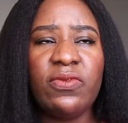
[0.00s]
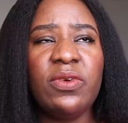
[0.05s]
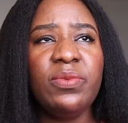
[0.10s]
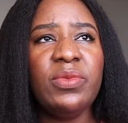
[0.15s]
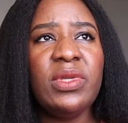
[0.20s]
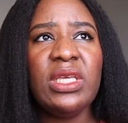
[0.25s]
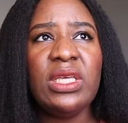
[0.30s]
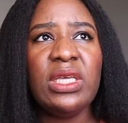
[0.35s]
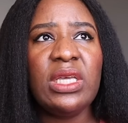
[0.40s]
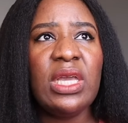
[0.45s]
For
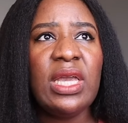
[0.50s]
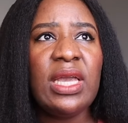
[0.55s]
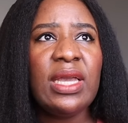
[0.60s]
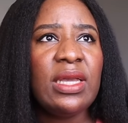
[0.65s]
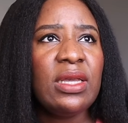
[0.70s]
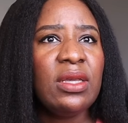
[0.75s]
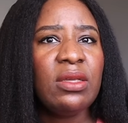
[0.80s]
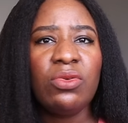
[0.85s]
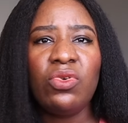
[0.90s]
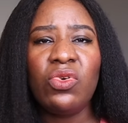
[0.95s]
me,
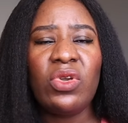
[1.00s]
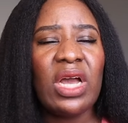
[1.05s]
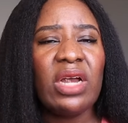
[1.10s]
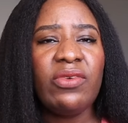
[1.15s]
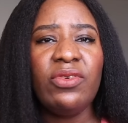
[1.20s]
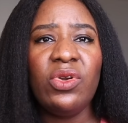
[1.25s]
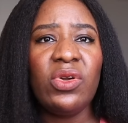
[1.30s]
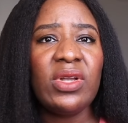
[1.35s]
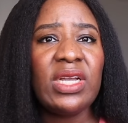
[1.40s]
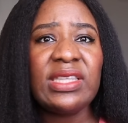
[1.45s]
you can
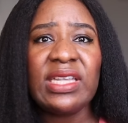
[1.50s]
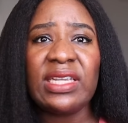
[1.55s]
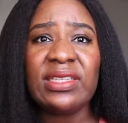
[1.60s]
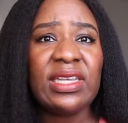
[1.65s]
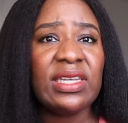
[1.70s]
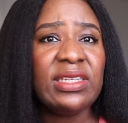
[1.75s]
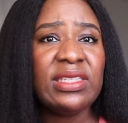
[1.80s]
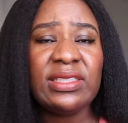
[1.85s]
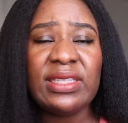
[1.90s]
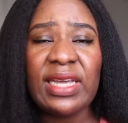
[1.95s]
relocate
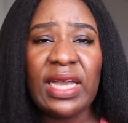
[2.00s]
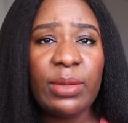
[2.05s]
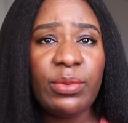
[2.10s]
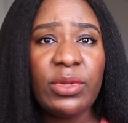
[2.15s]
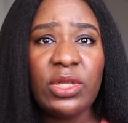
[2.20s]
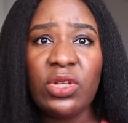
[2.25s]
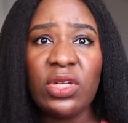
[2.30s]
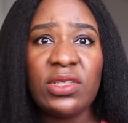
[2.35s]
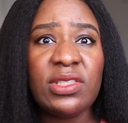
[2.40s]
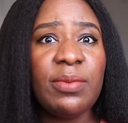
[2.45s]
at any time.
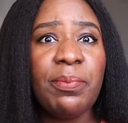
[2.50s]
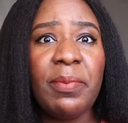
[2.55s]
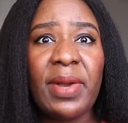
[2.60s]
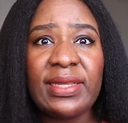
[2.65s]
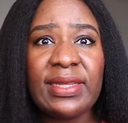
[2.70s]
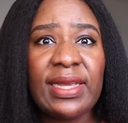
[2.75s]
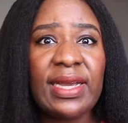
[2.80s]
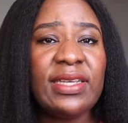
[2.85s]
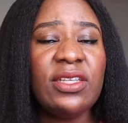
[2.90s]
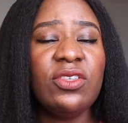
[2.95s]
It doesn't matter.